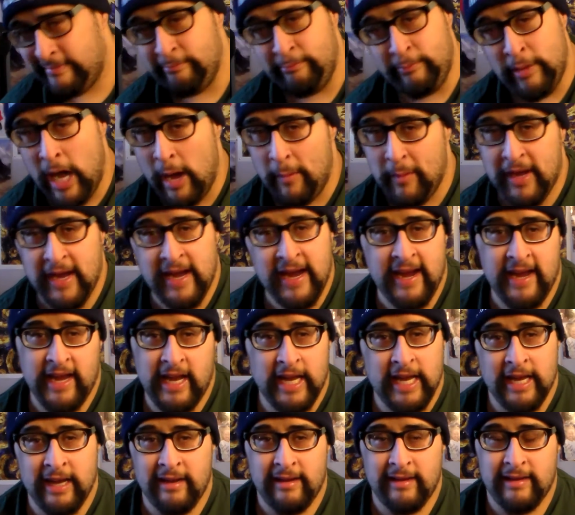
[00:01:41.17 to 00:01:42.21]
Bobby
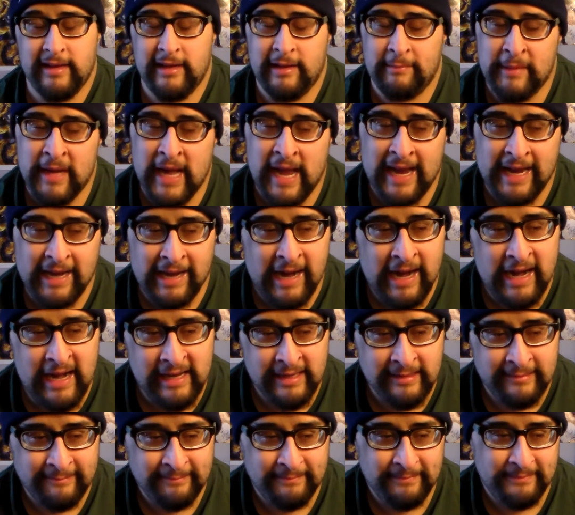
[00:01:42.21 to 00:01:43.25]
Heenan, my
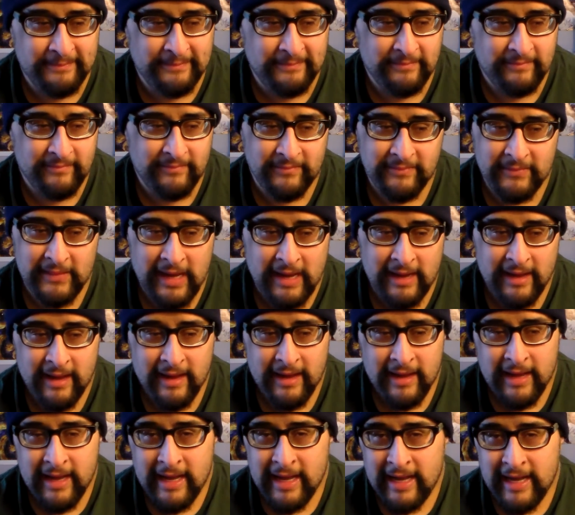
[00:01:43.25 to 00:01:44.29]
God,
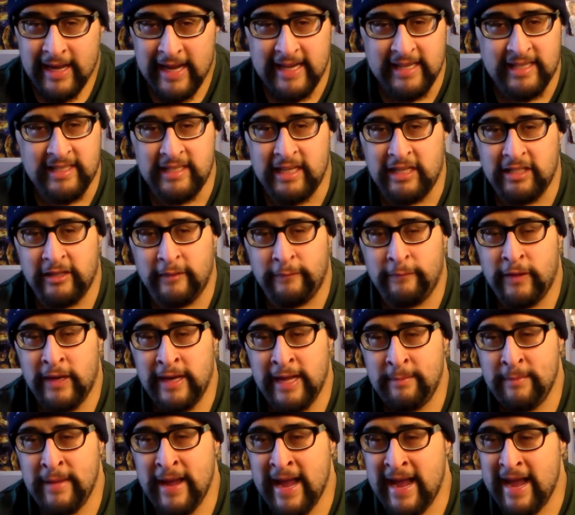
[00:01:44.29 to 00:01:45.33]
he's such a
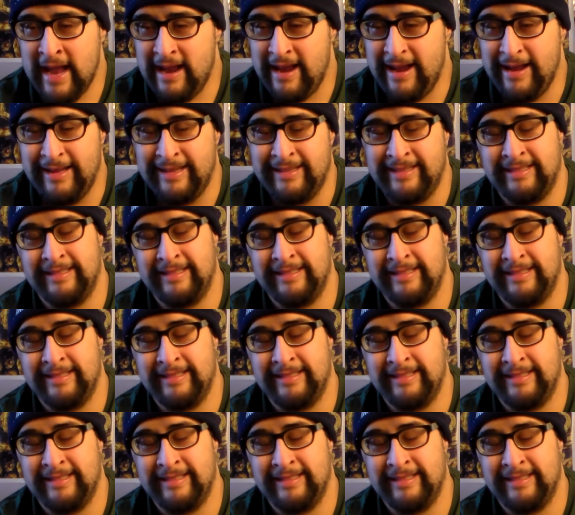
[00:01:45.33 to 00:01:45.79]
funny man.